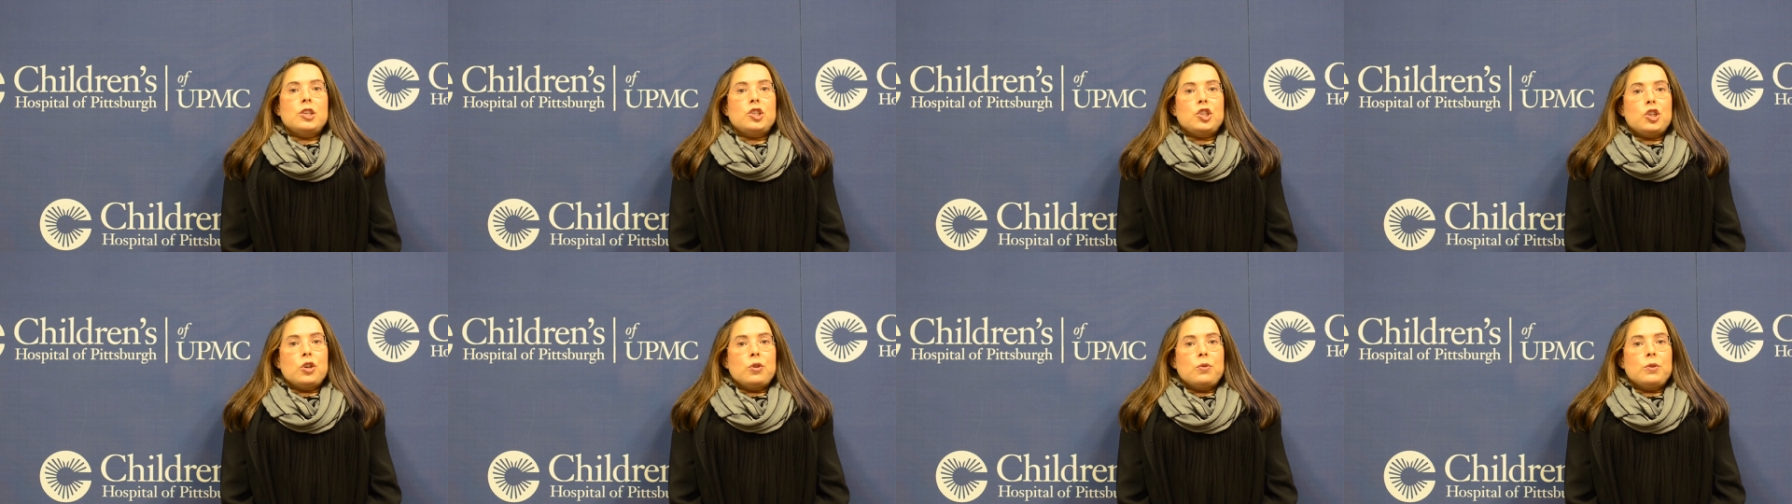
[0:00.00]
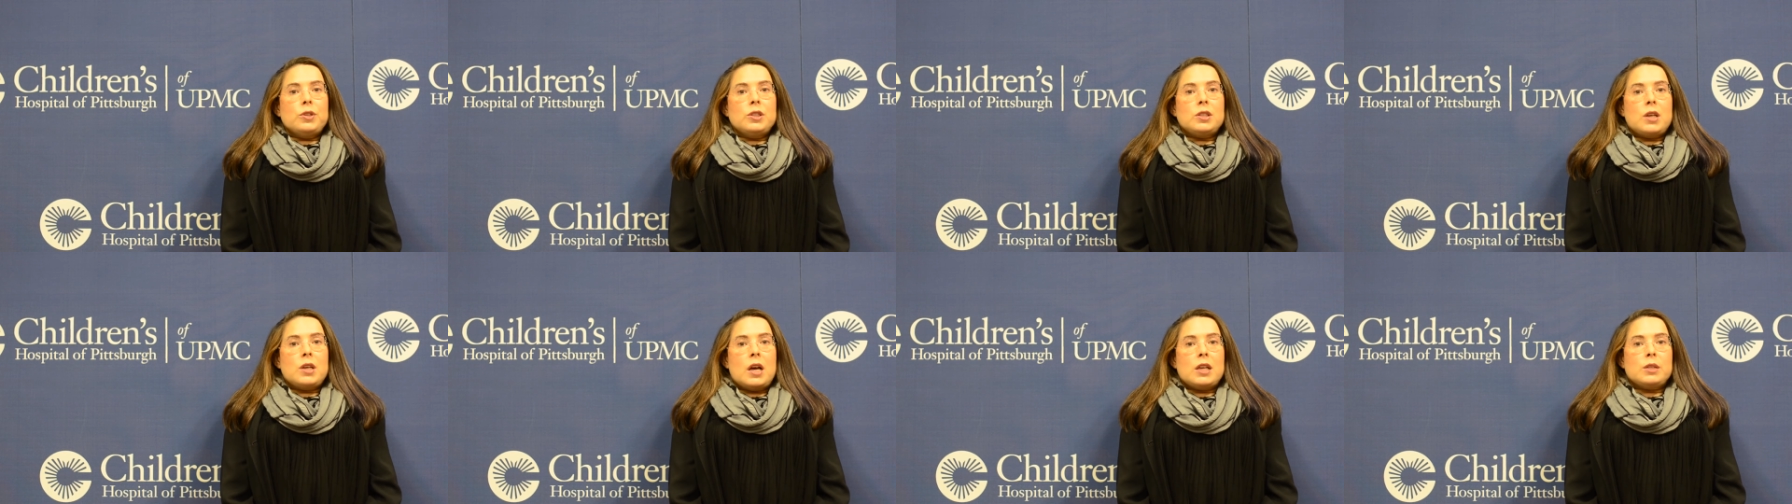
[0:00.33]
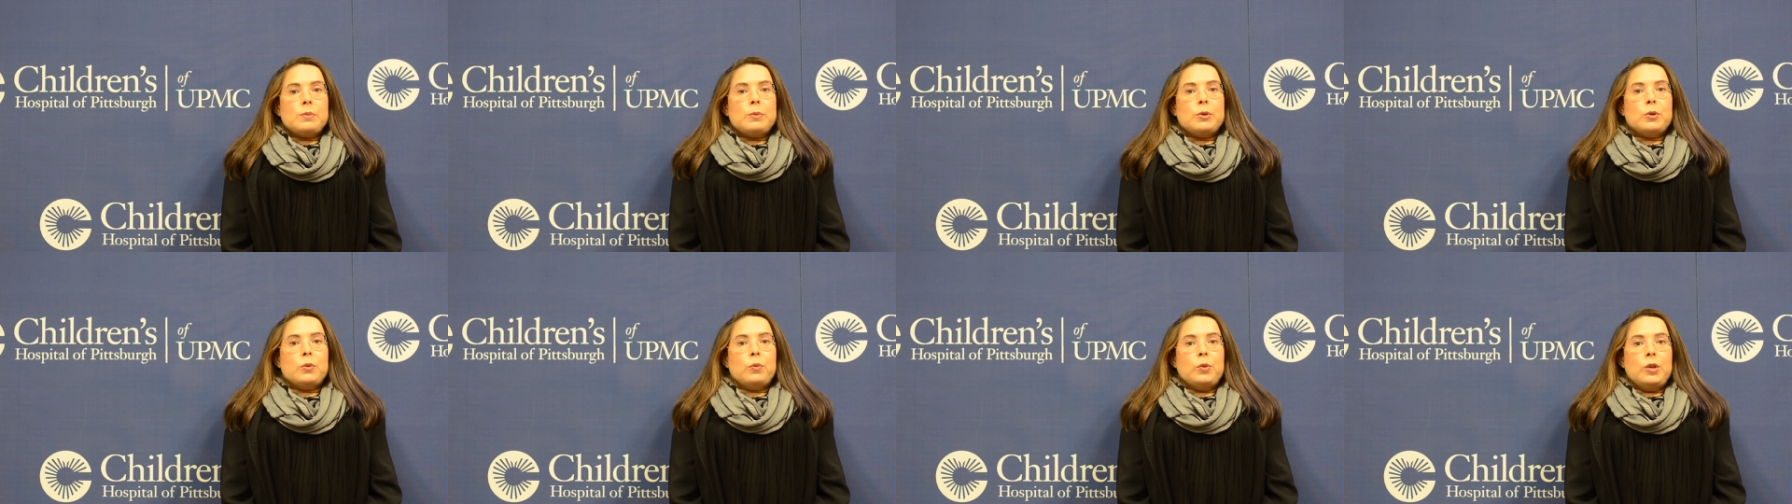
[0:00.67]
Children's
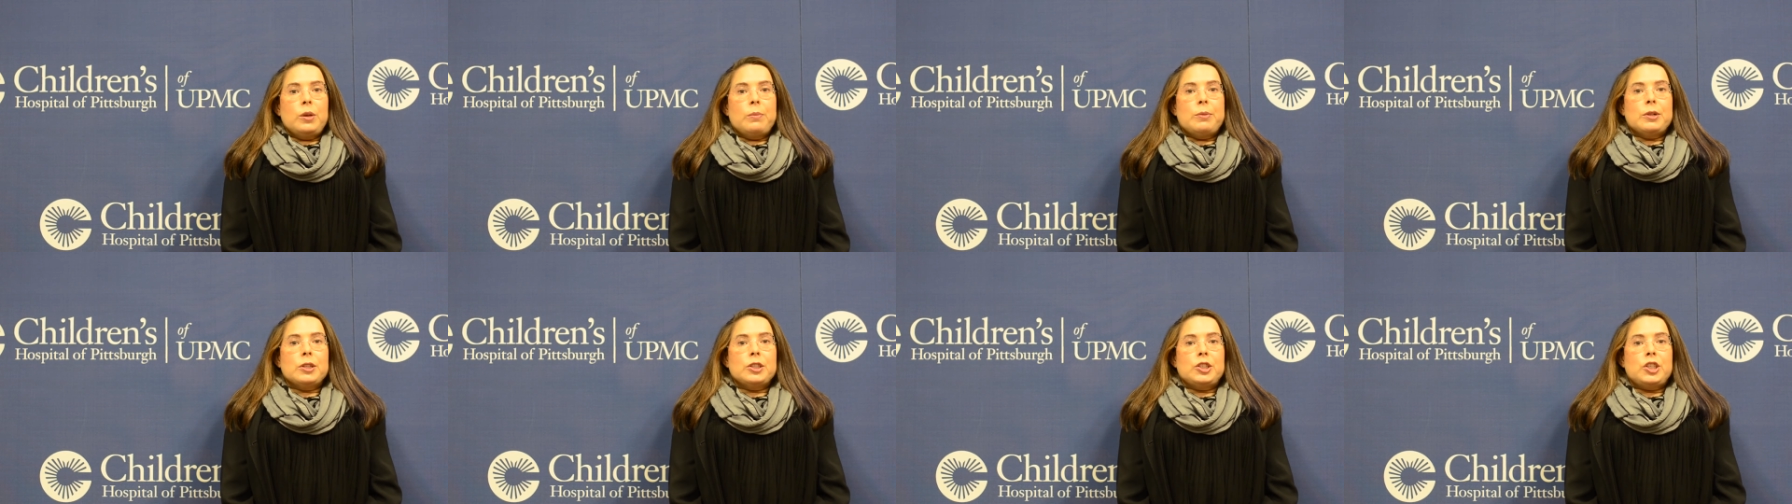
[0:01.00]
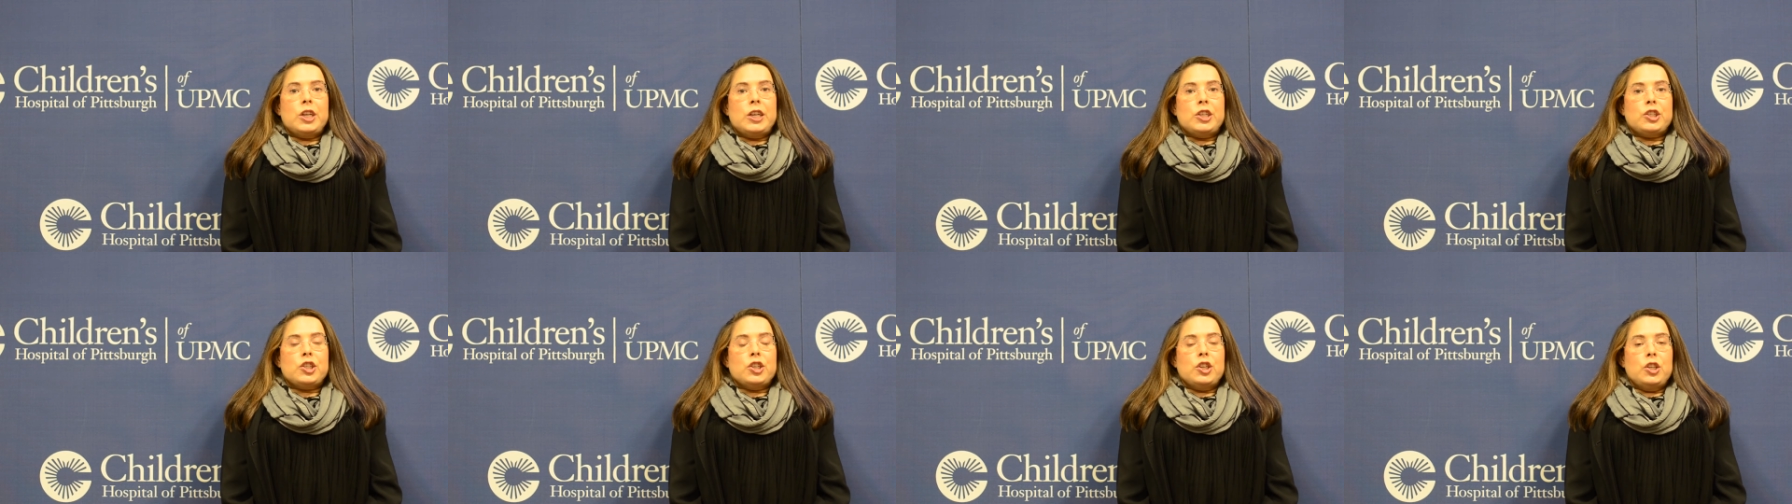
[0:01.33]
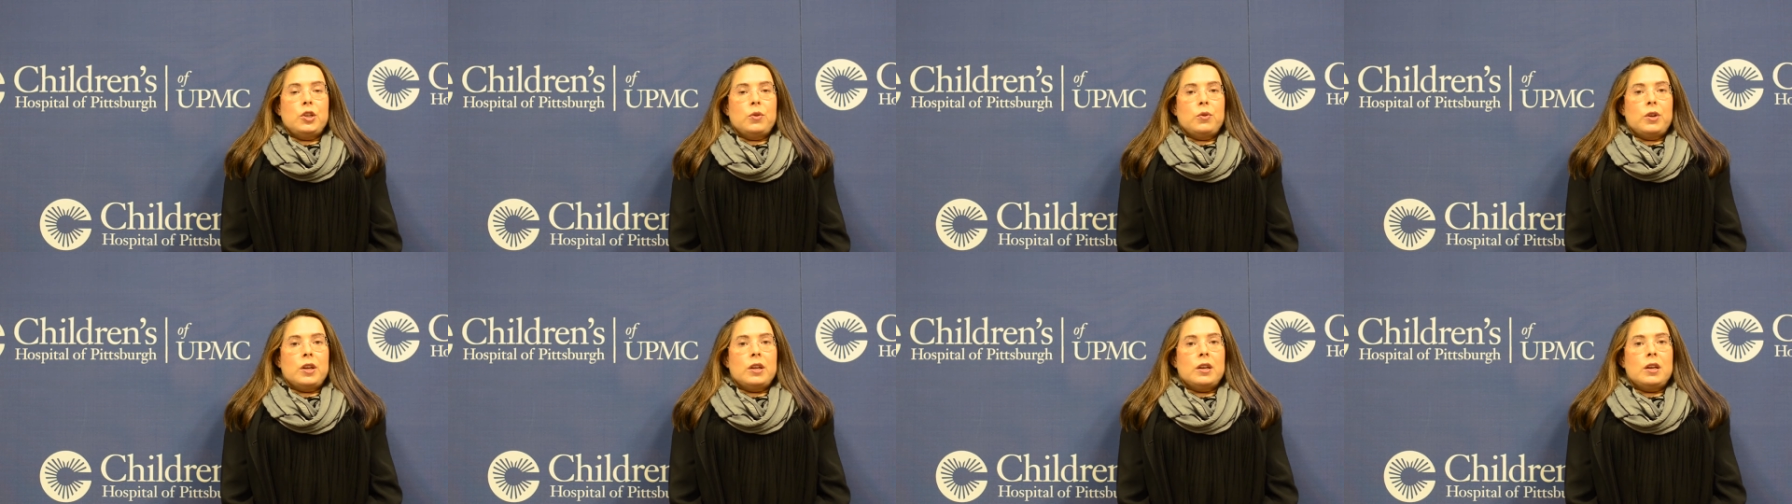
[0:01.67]
Hospital Rehabilitation
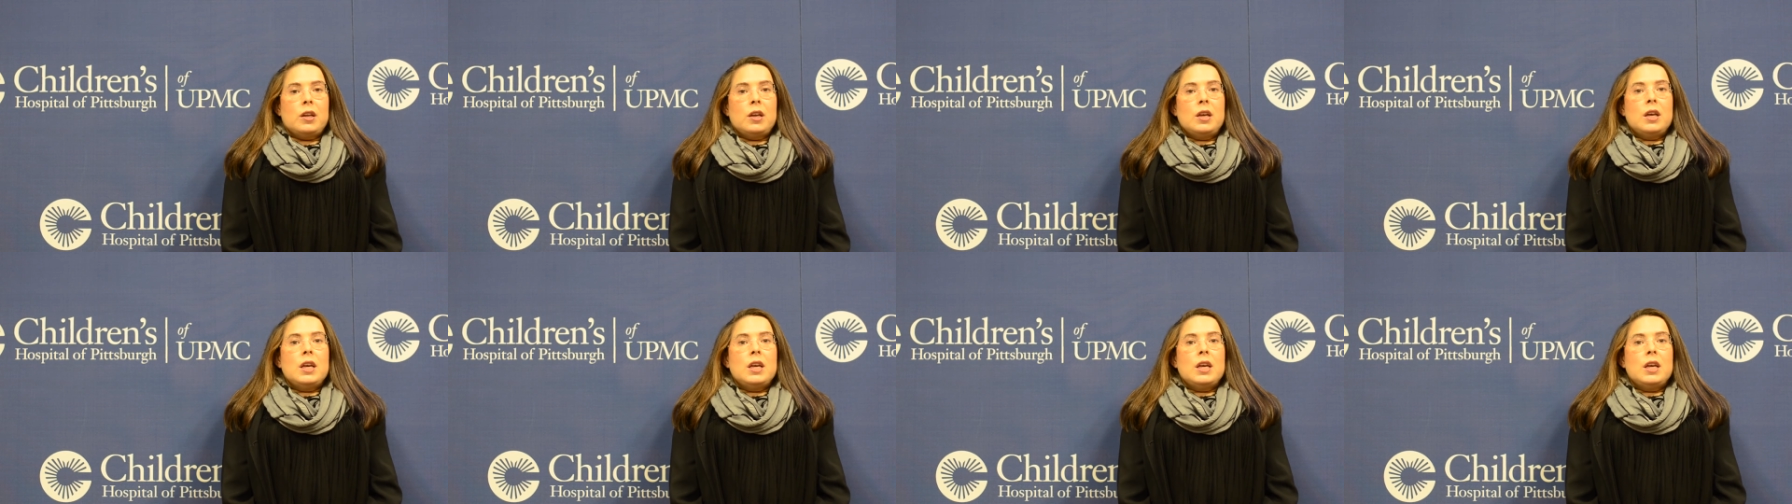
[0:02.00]
Unit